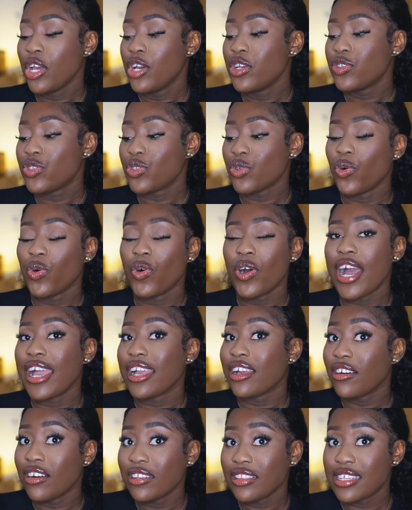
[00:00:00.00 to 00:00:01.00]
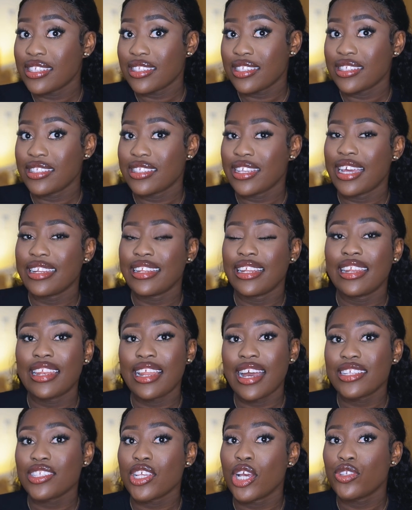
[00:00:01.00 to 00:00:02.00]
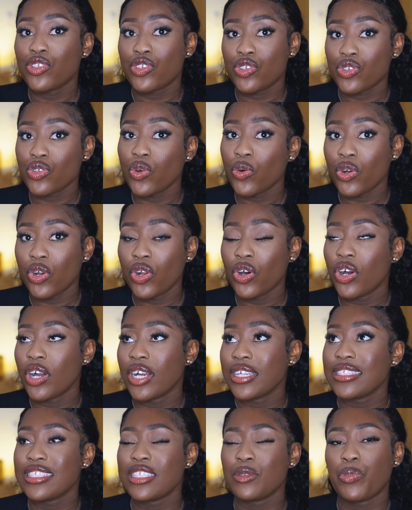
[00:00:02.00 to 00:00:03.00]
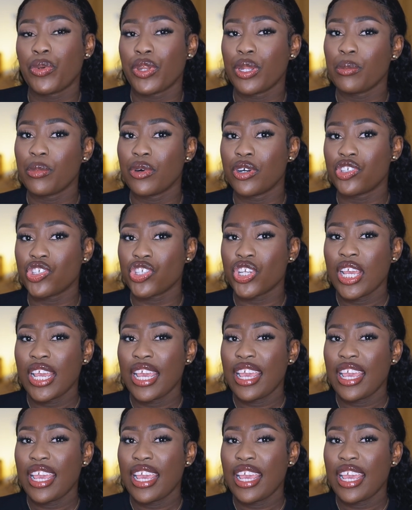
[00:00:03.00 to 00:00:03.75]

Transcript: So I got this instead, and it lasts so long. This is pretty much